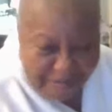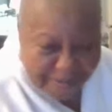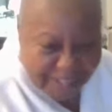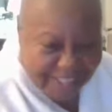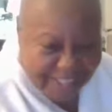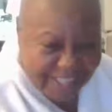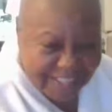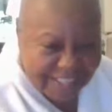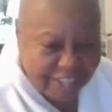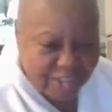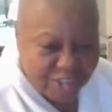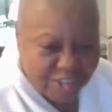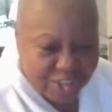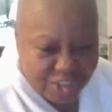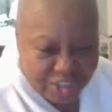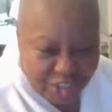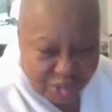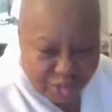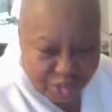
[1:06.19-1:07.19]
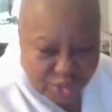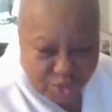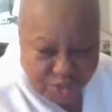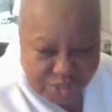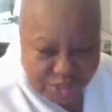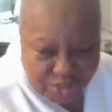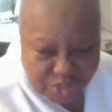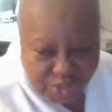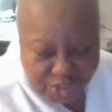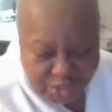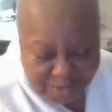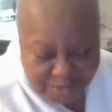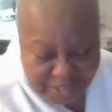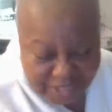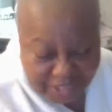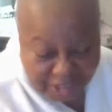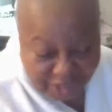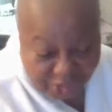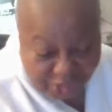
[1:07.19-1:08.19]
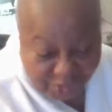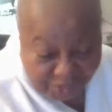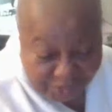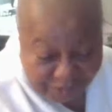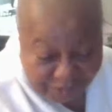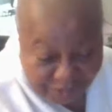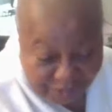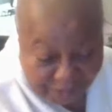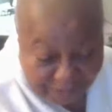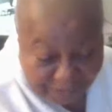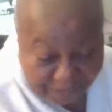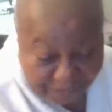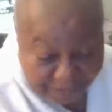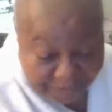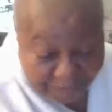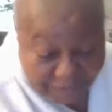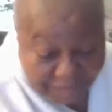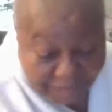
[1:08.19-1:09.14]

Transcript: because I used to go to a tournament in Louisville.